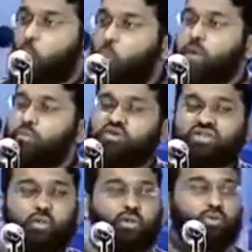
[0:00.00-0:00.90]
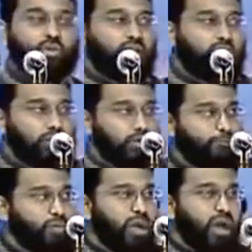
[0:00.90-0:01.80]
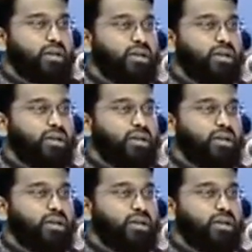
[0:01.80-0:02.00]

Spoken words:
When Musa was with Khidr, and